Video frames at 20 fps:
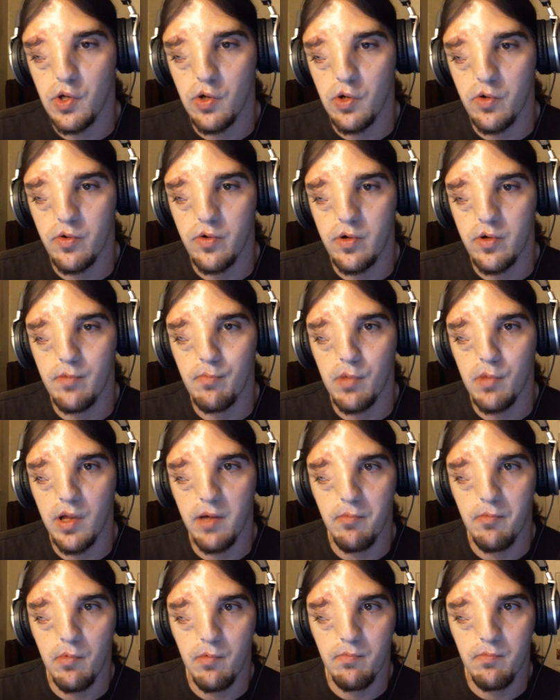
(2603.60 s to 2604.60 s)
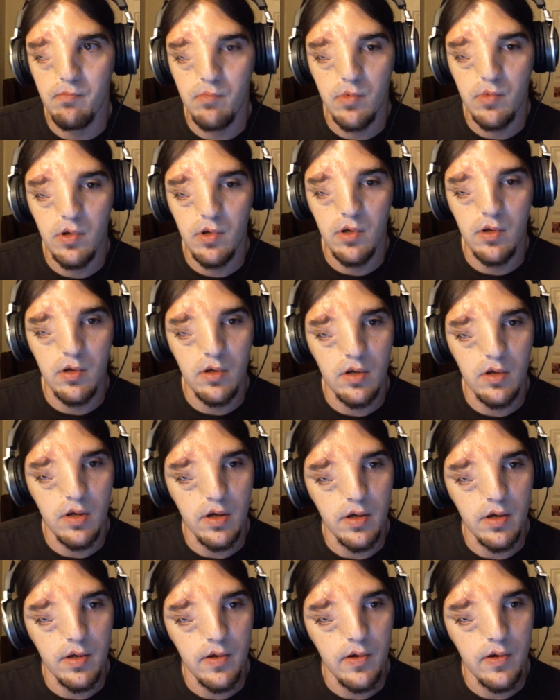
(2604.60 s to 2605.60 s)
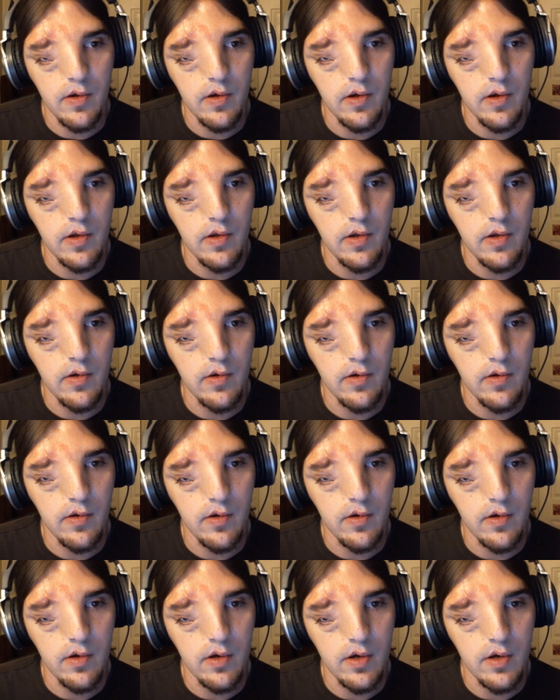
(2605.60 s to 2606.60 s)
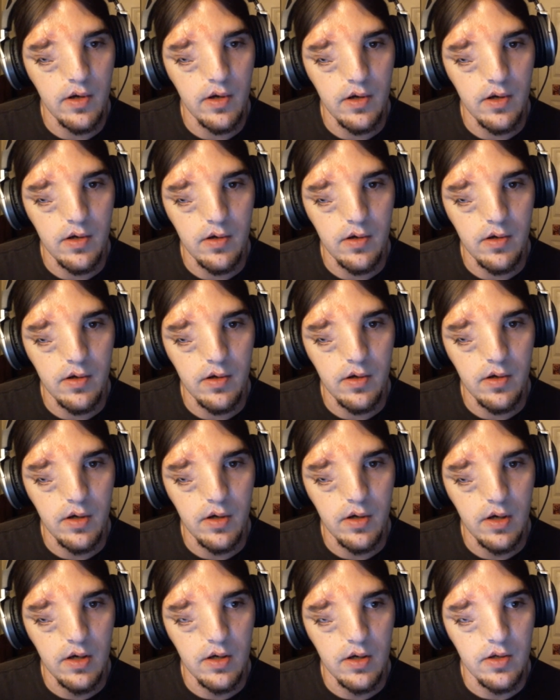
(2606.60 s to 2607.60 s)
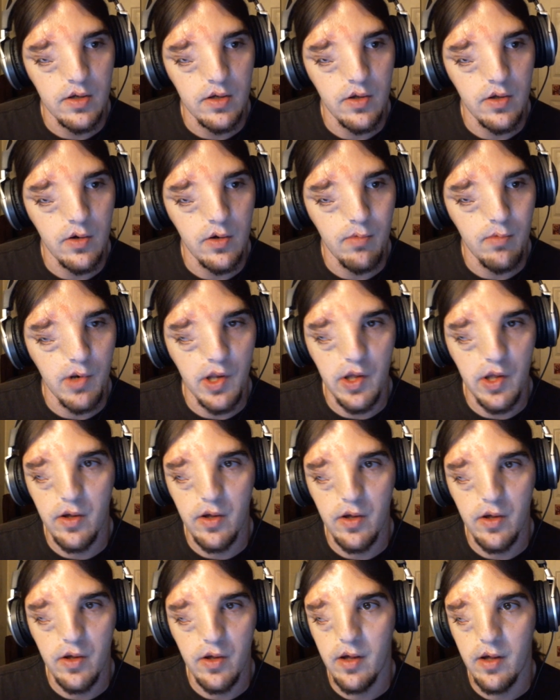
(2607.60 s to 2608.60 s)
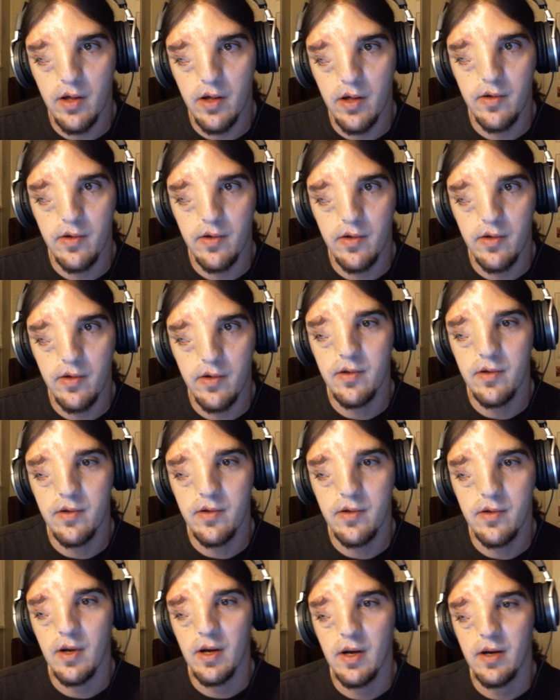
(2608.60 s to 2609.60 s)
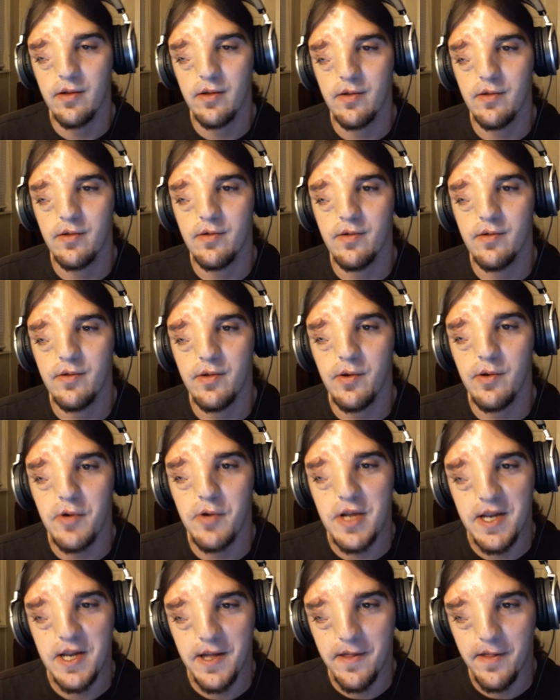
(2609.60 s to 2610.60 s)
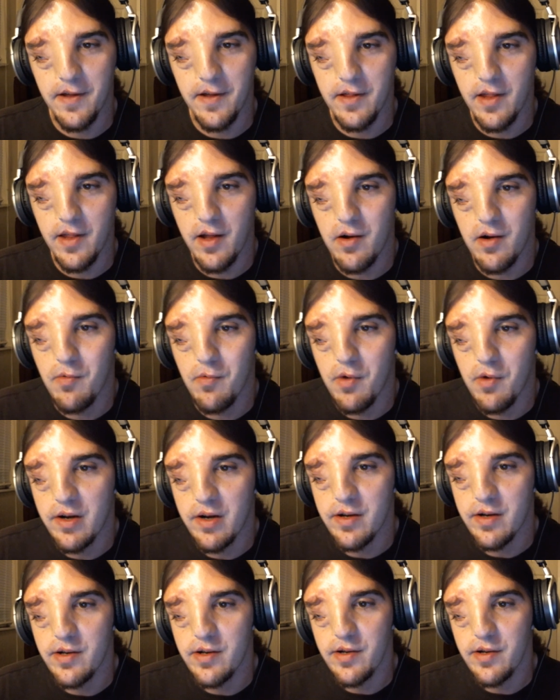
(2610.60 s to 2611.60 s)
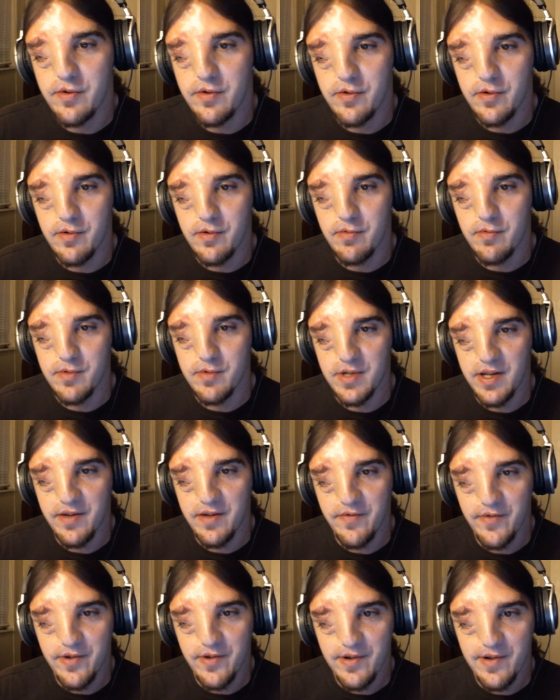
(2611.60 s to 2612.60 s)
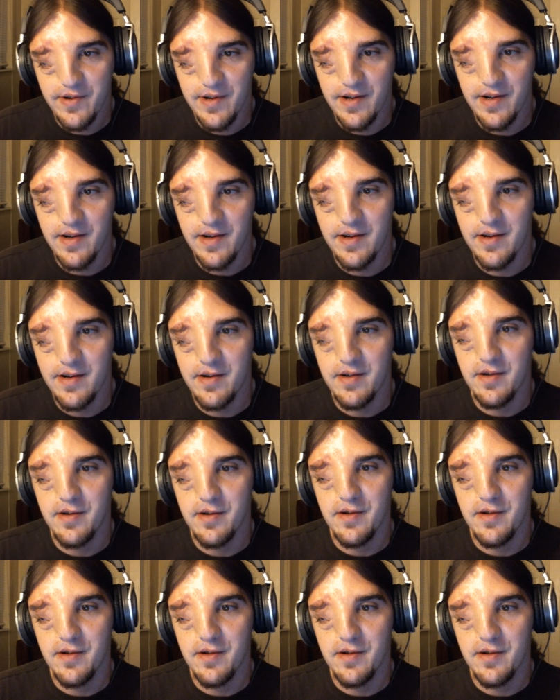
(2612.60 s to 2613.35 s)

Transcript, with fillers: But, you know, who can blame them? It's, it's, uh, nobody has to do anything they don't want to do or whatever.